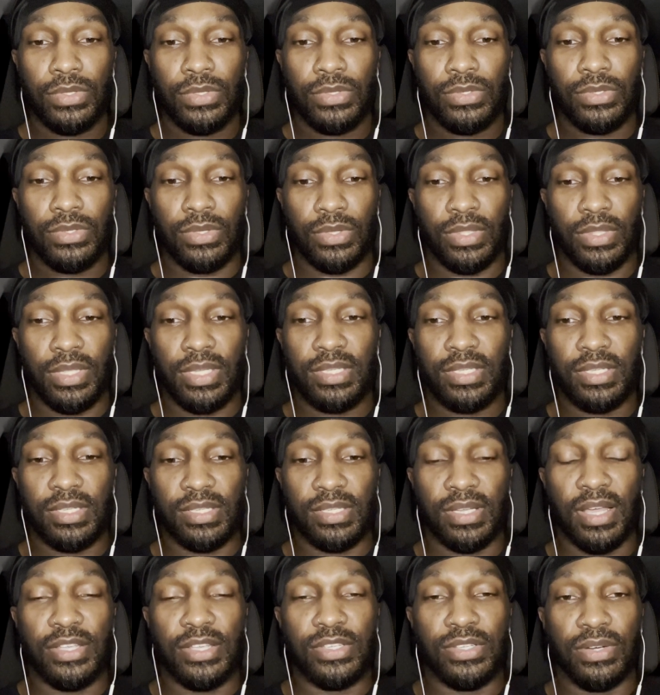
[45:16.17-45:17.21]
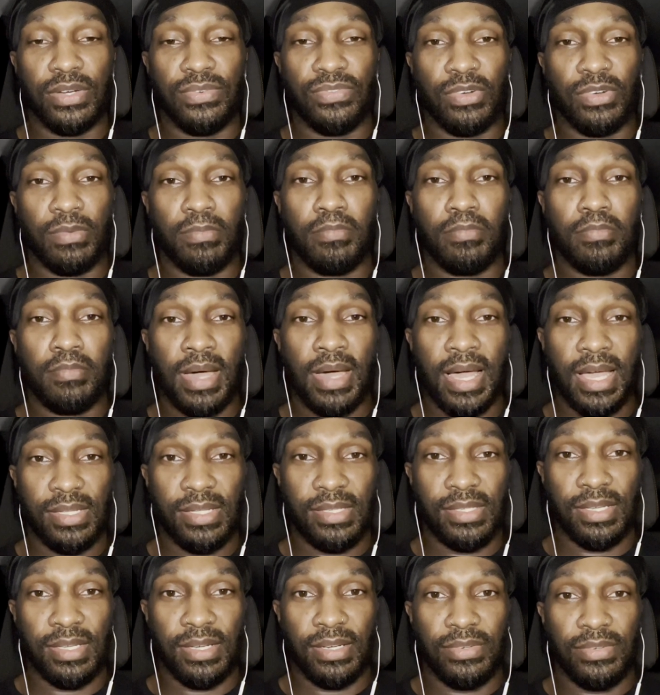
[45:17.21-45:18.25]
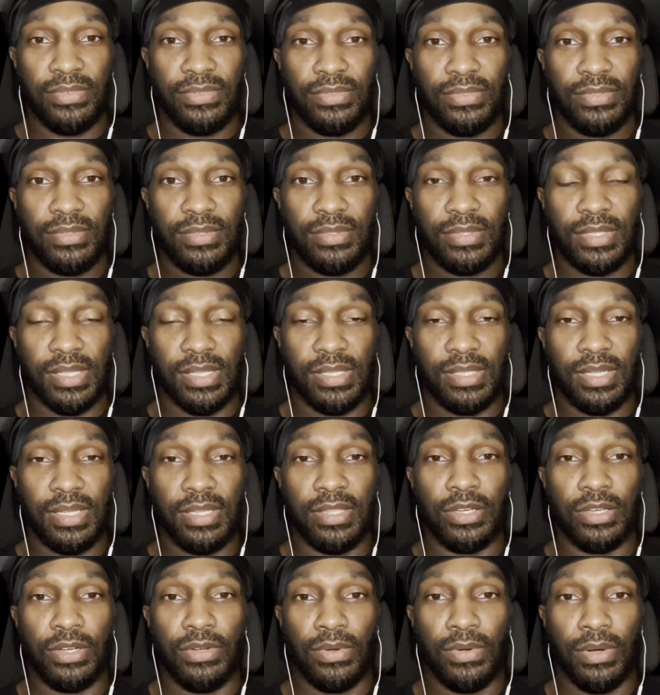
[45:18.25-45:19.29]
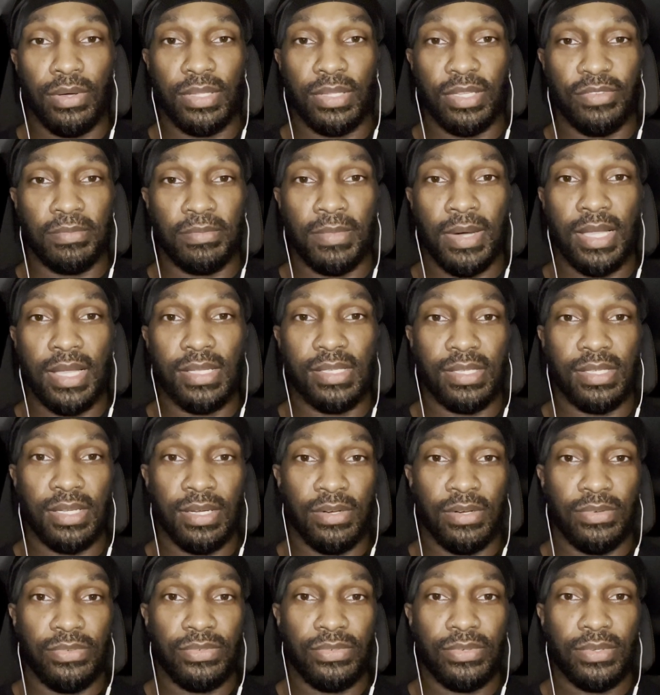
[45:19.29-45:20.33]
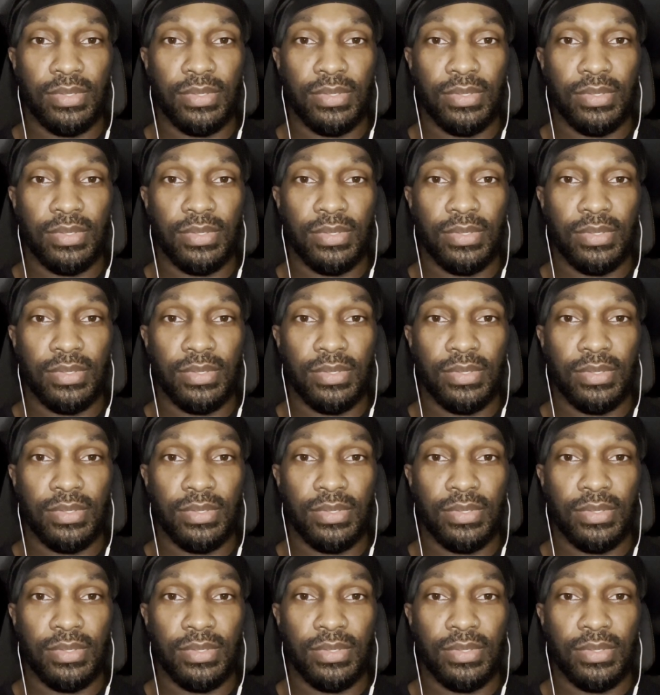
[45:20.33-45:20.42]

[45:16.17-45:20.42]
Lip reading: So this is also for myself to see the growth of myself